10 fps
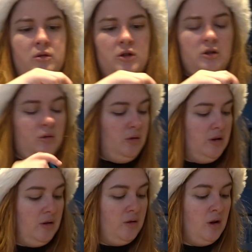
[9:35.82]
I don't know what
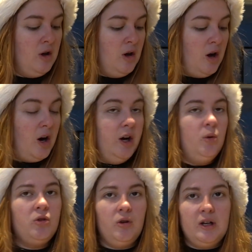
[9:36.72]
this is. I
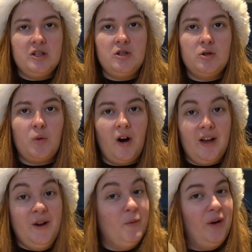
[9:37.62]
also need to deduce what I
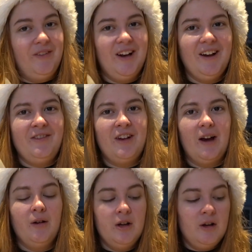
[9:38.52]
am waving a knife now.